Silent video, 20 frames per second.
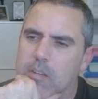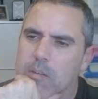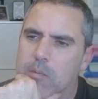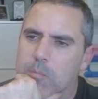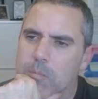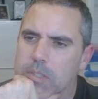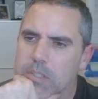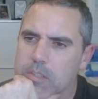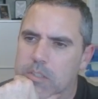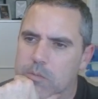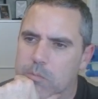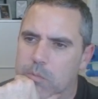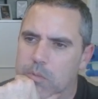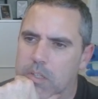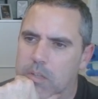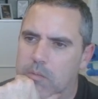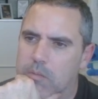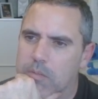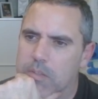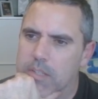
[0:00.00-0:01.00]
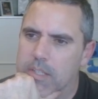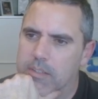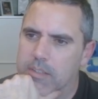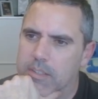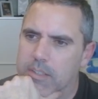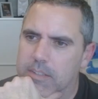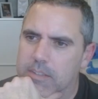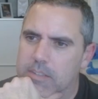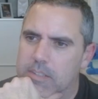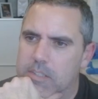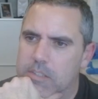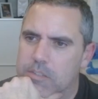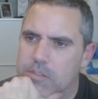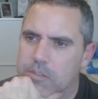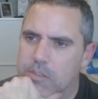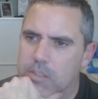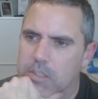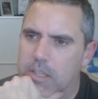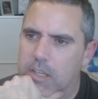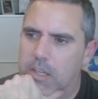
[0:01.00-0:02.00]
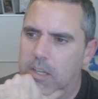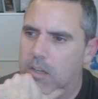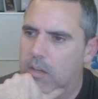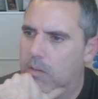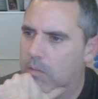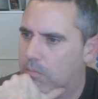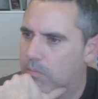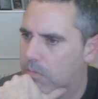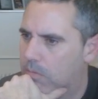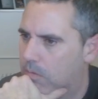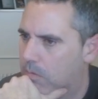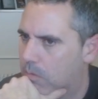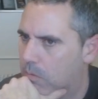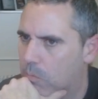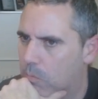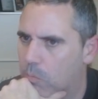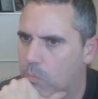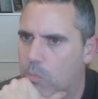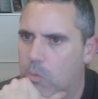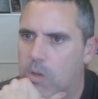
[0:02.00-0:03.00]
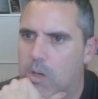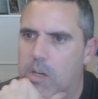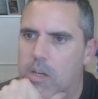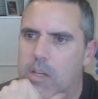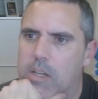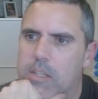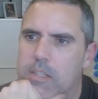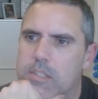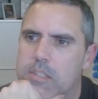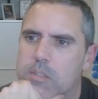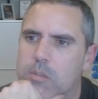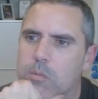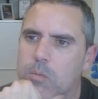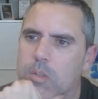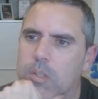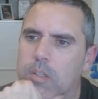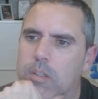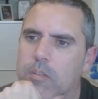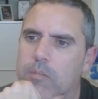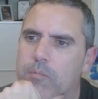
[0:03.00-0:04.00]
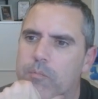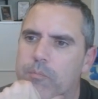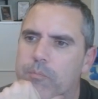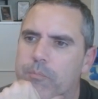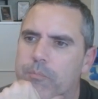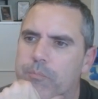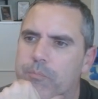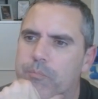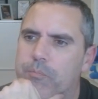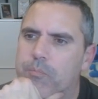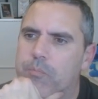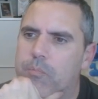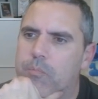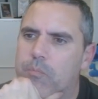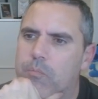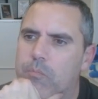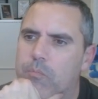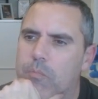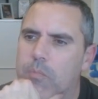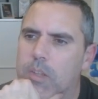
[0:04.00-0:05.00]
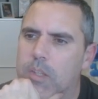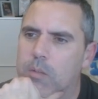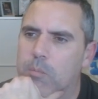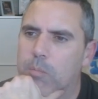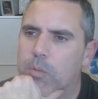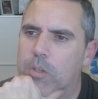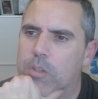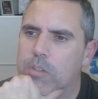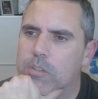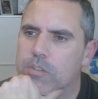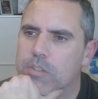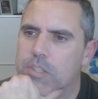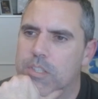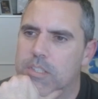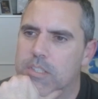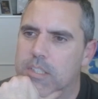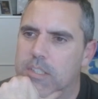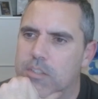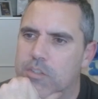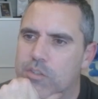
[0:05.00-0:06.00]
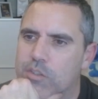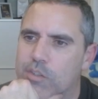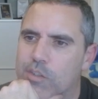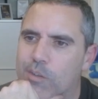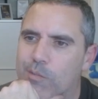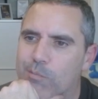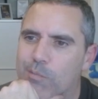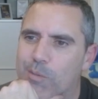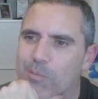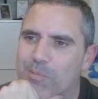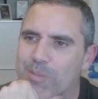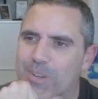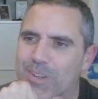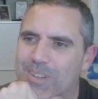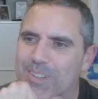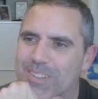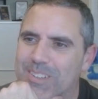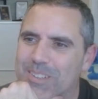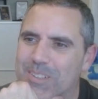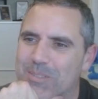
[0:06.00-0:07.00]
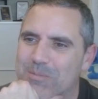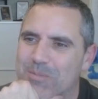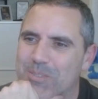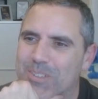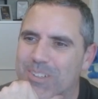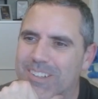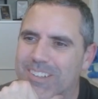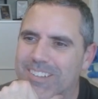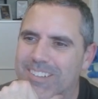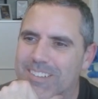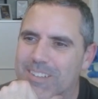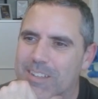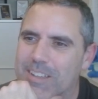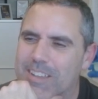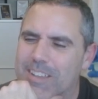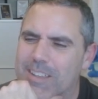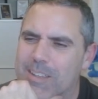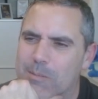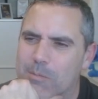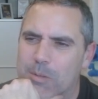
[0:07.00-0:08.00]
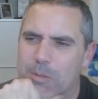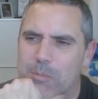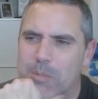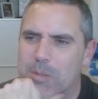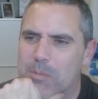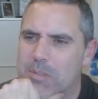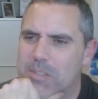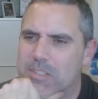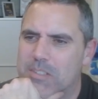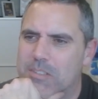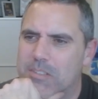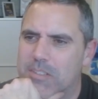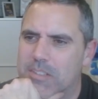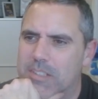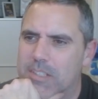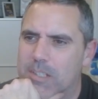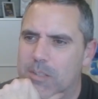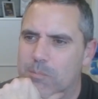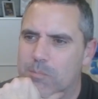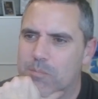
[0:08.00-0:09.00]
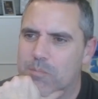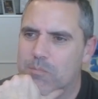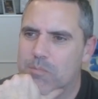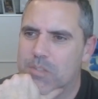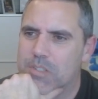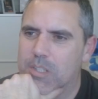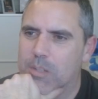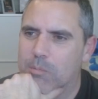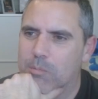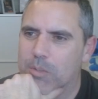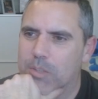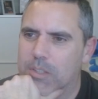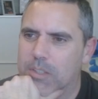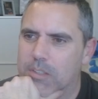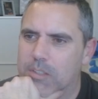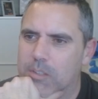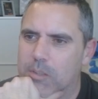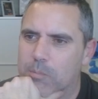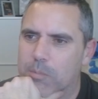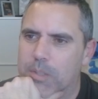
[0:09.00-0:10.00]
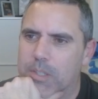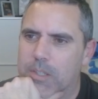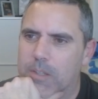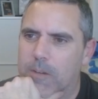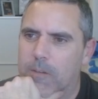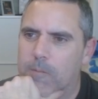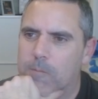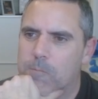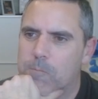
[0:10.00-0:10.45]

Because whatever that length is, you're going to have y squared. And apologies, I should have prepared a little more. But maybe it's good that I'm stumbling a little bit here.